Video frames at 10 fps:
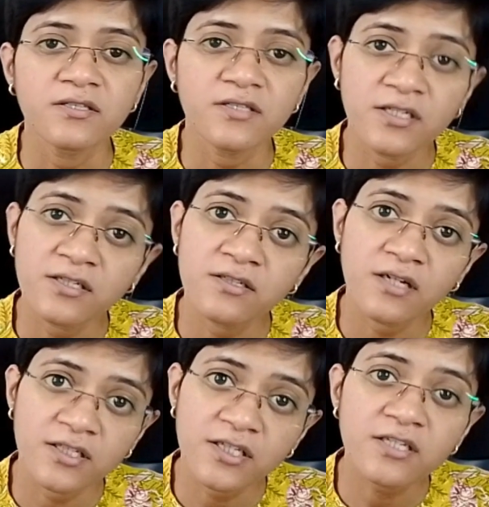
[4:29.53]
The
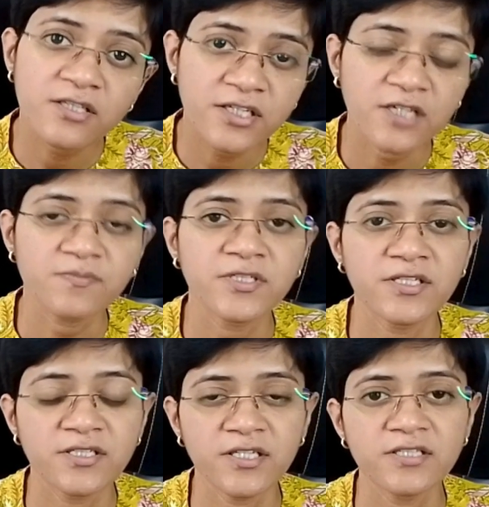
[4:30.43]
other 3
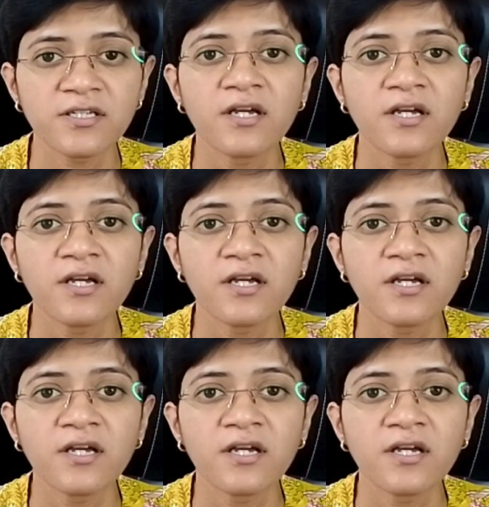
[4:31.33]
abscesses,